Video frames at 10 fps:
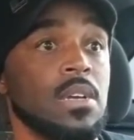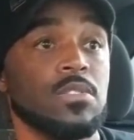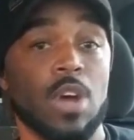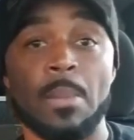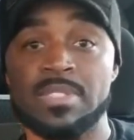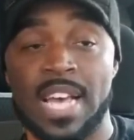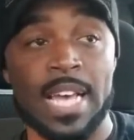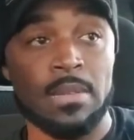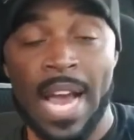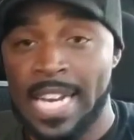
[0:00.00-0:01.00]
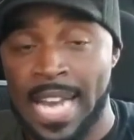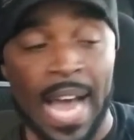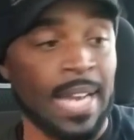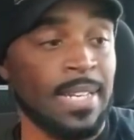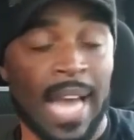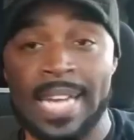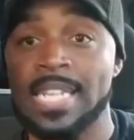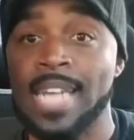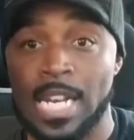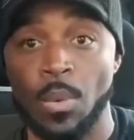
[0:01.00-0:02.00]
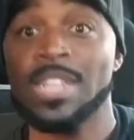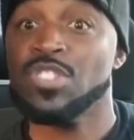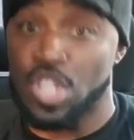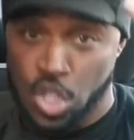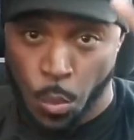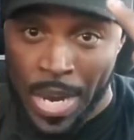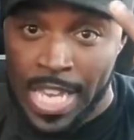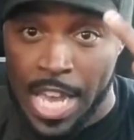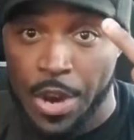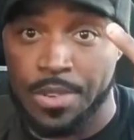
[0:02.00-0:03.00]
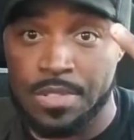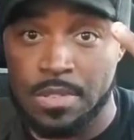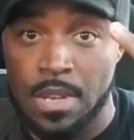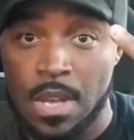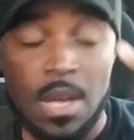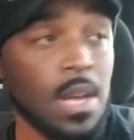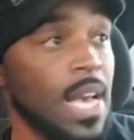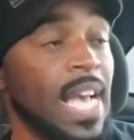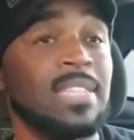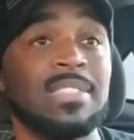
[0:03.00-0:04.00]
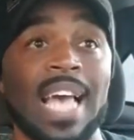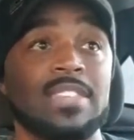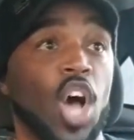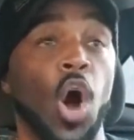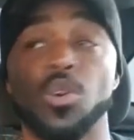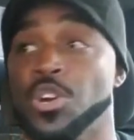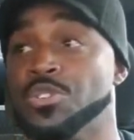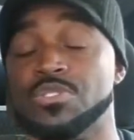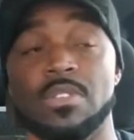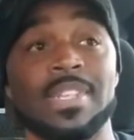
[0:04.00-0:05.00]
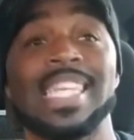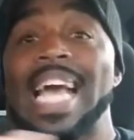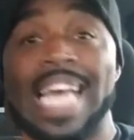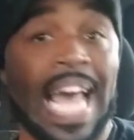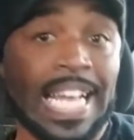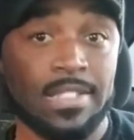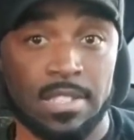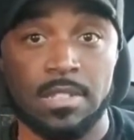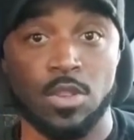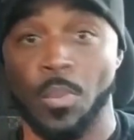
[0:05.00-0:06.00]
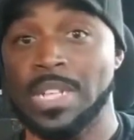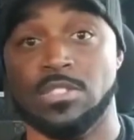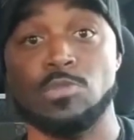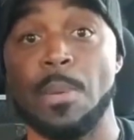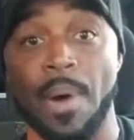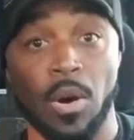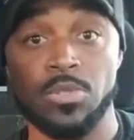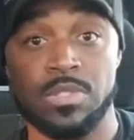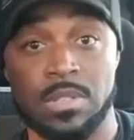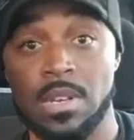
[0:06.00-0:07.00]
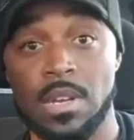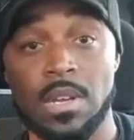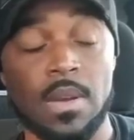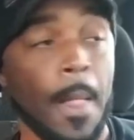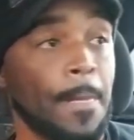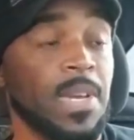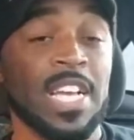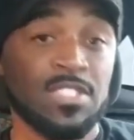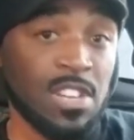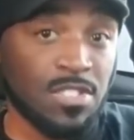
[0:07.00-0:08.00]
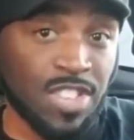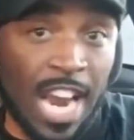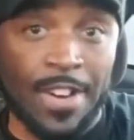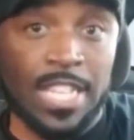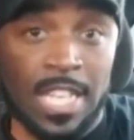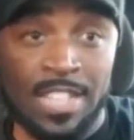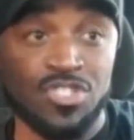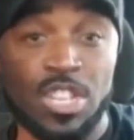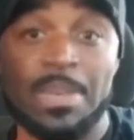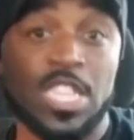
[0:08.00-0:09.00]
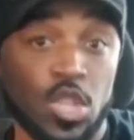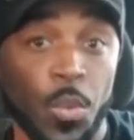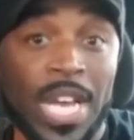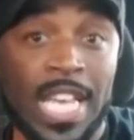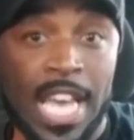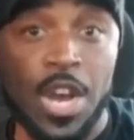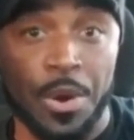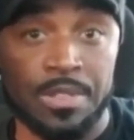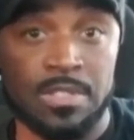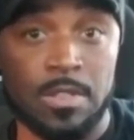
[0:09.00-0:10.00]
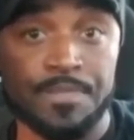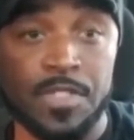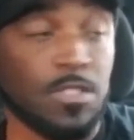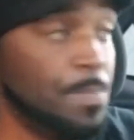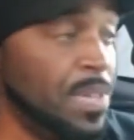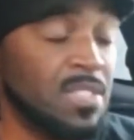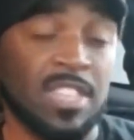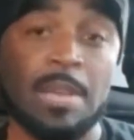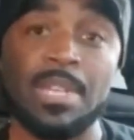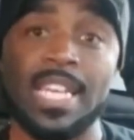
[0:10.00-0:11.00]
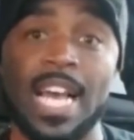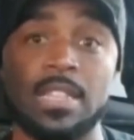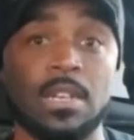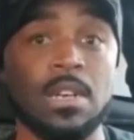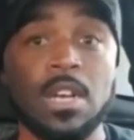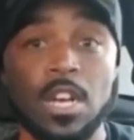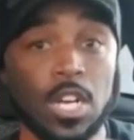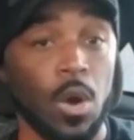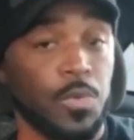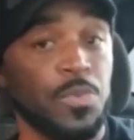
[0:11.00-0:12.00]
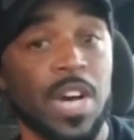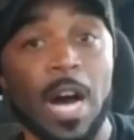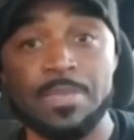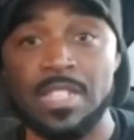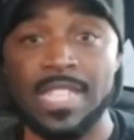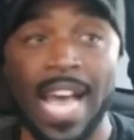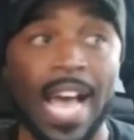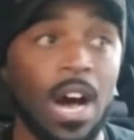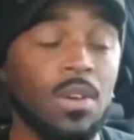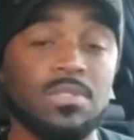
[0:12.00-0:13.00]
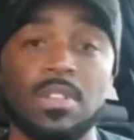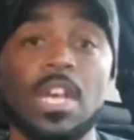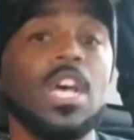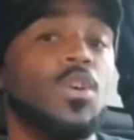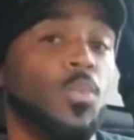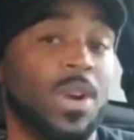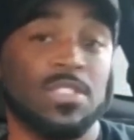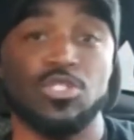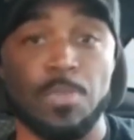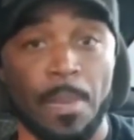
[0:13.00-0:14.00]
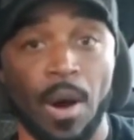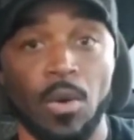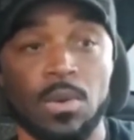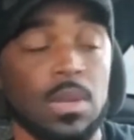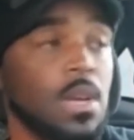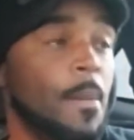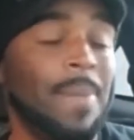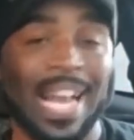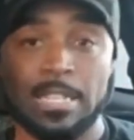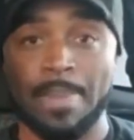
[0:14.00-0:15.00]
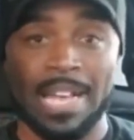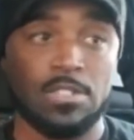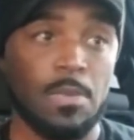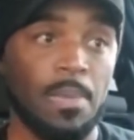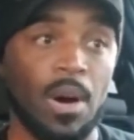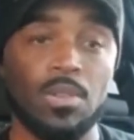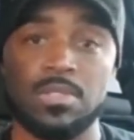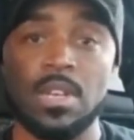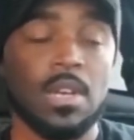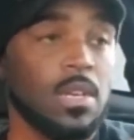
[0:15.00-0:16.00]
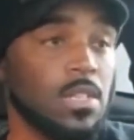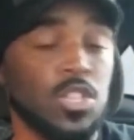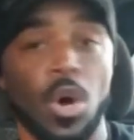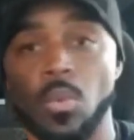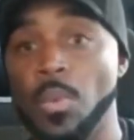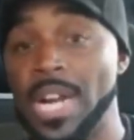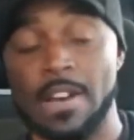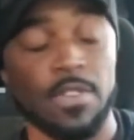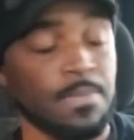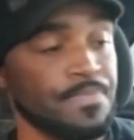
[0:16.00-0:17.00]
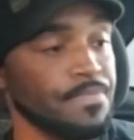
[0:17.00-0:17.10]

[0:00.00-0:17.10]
So I'm going to say 89, 90, 91. It took 3 years. It takes owners decades to win Super Bowls. It took Jerry and Jimmy 3 years to put a team together, go through the ups and downs, win a Super Bowl, back-to-back Super Bowls, you know, whatever.